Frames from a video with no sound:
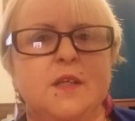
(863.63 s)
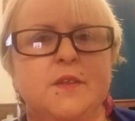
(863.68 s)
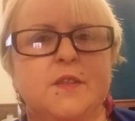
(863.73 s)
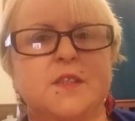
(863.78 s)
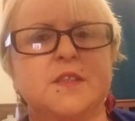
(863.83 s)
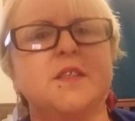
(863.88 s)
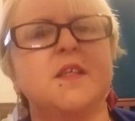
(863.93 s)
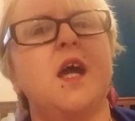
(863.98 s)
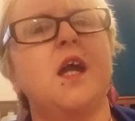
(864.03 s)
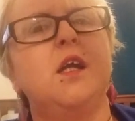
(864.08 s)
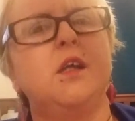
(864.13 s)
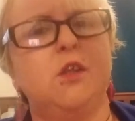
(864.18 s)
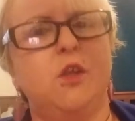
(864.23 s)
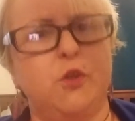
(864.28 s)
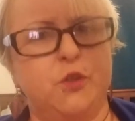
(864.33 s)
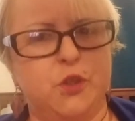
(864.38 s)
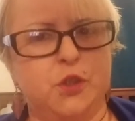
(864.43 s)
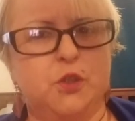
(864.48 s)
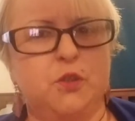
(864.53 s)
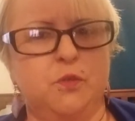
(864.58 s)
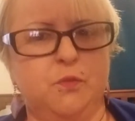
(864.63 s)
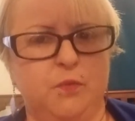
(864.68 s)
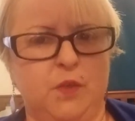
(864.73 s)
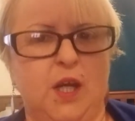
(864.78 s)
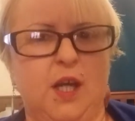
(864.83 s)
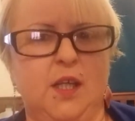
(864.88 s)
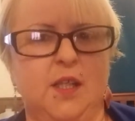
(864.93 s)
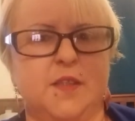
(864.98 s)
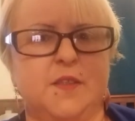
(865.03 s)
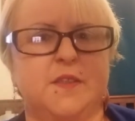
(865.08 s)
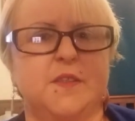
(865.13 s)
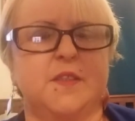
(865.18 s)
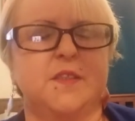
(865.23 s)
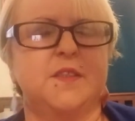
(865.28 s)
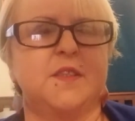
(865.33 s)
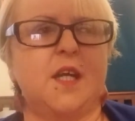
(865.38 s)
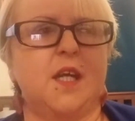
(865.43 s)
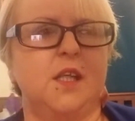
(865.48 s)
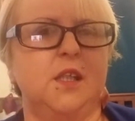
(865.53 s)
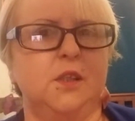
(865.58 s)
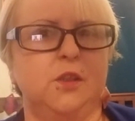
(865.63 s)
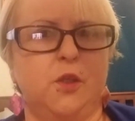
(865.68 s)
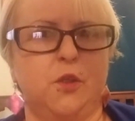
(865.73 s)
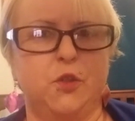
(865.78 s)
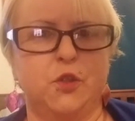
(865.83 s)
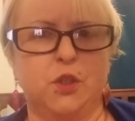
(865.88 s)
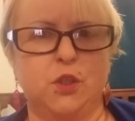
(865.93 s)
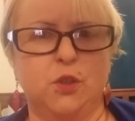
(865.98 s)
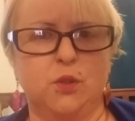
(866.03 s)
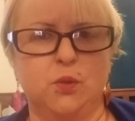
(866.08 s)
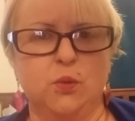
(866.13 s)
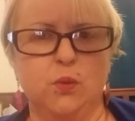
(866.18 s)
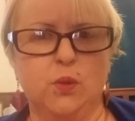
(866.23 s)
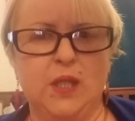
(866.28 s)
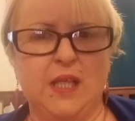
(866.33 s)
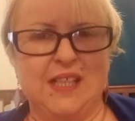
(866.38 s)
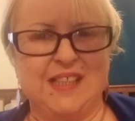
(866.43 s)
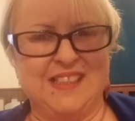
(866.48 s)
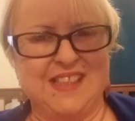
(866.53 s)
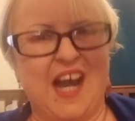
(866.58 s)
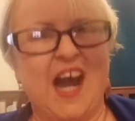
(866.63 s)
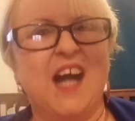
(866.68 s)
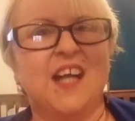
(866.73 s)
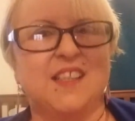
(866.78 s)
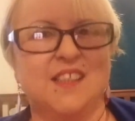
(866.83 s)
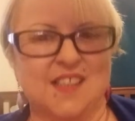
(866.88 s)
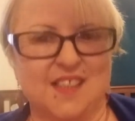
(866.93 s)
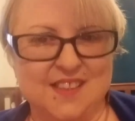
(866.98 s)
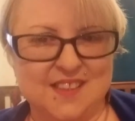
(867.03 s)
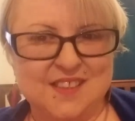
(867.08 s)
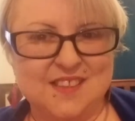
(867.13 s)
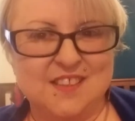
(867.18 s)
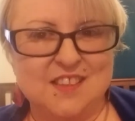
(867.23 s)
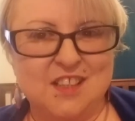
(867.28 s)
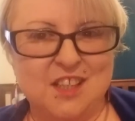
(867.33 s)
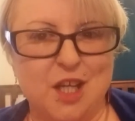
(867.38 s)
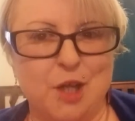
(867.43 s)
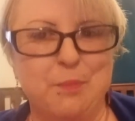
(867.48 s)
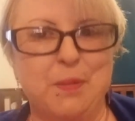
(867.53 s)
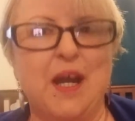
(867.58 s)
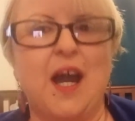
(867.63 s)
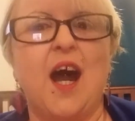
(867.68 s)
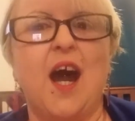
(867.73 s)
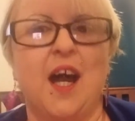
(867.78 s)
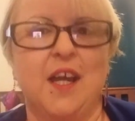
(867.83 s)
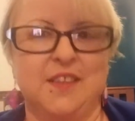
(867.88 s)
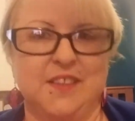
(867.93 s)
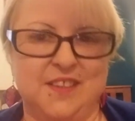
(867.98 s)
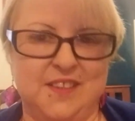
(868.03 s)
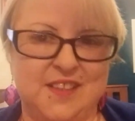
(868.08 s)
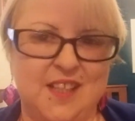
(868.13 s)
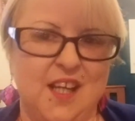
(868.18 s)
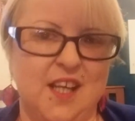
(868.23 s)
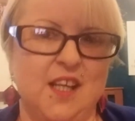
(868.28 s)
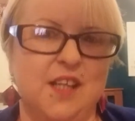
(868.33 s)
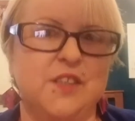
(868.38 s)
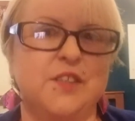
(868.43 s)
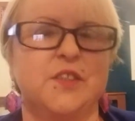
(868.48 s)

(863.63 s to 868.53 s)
psychological violence, the psychological darkness a bit hard to take.